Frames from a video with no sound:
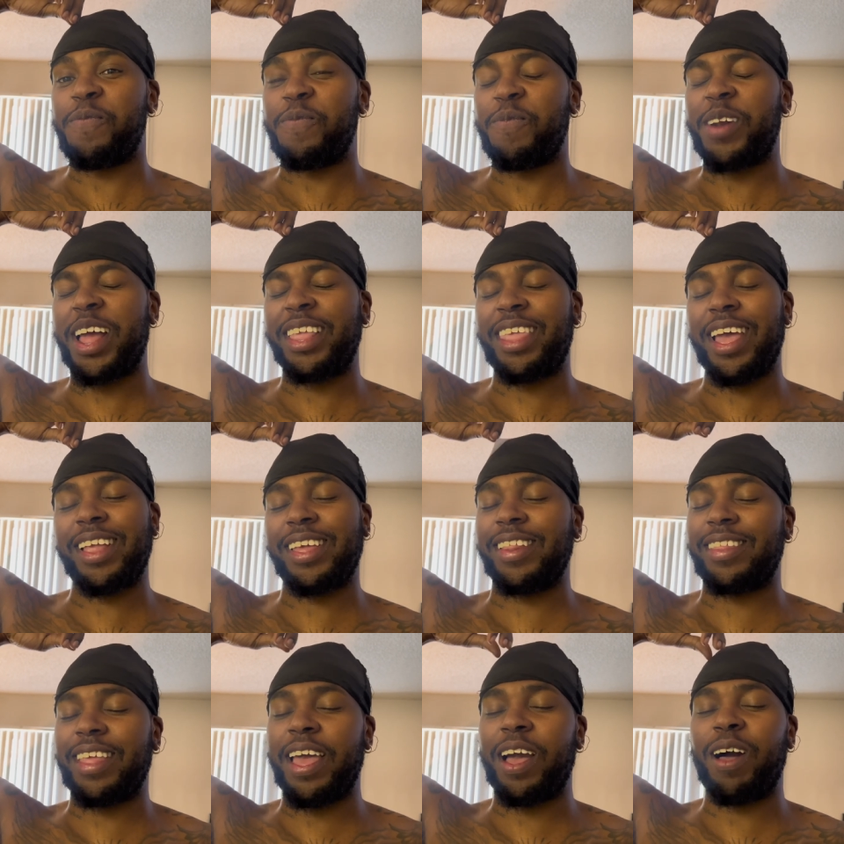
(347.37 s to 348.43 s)
when I take this
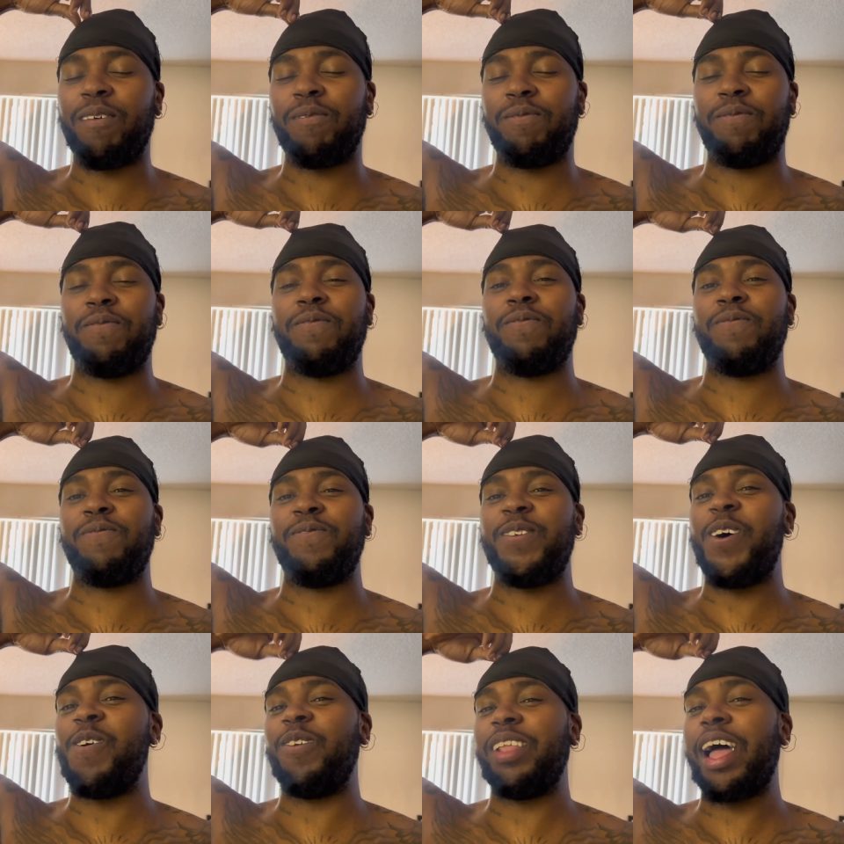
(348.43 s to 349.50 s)
thing off,
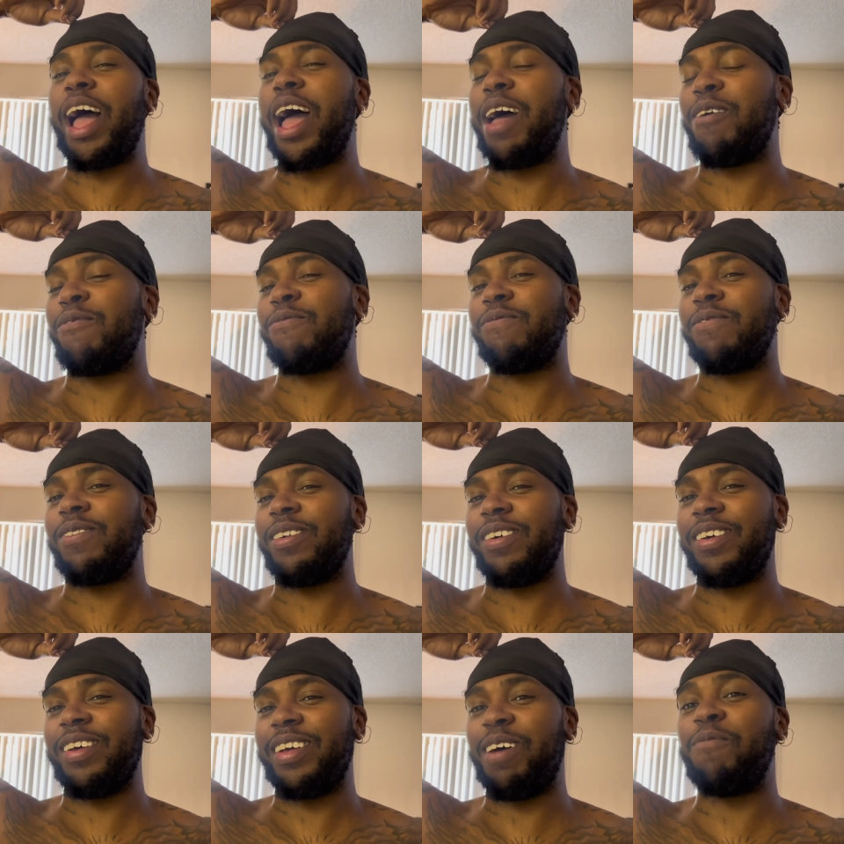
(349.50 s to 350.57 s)
don't laugh.
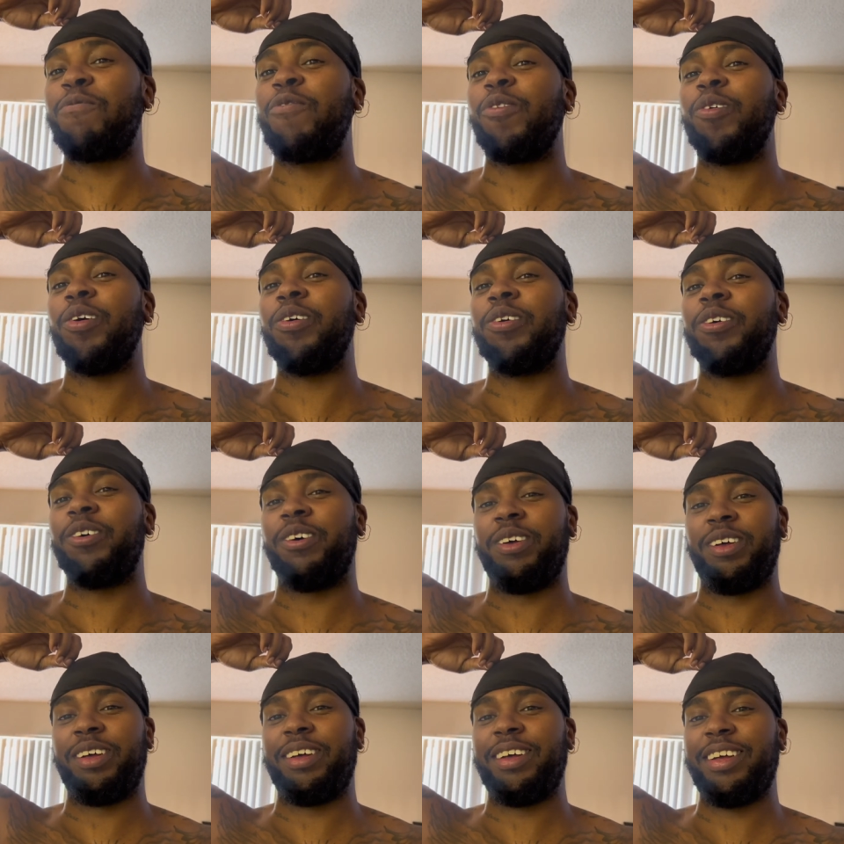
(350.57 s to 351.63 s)
I'm for real.
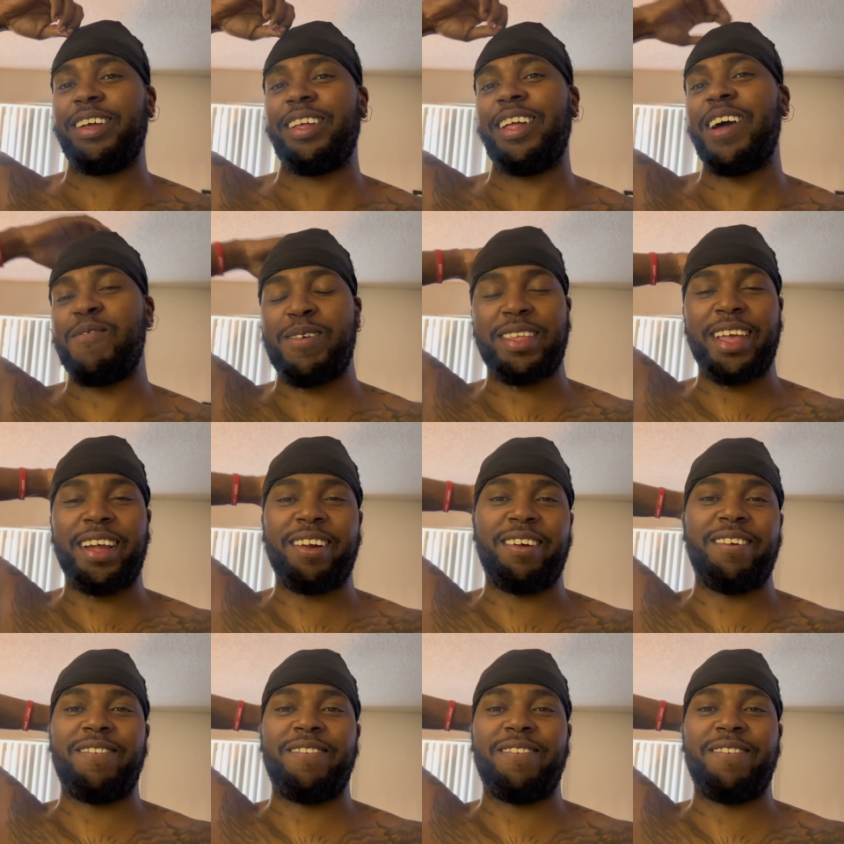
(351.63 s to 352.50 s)
I'm gonna, I'm gonna be